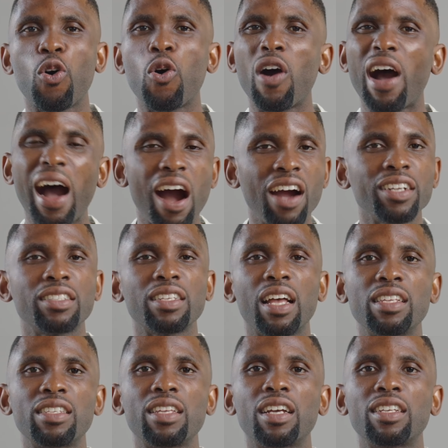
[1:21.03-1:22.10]
or aren't
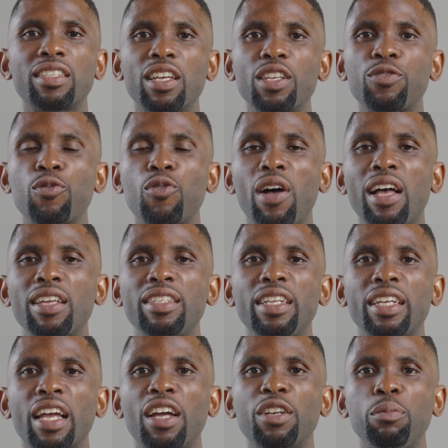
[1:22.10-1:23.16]
as successful as they
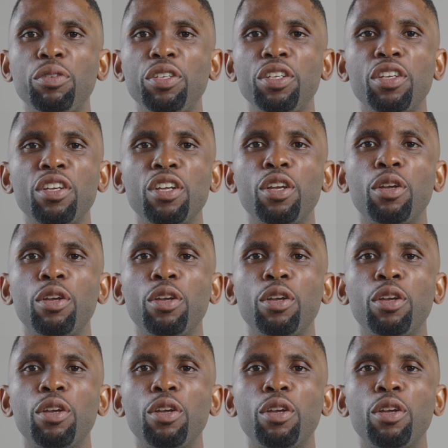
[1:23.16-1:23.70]
can be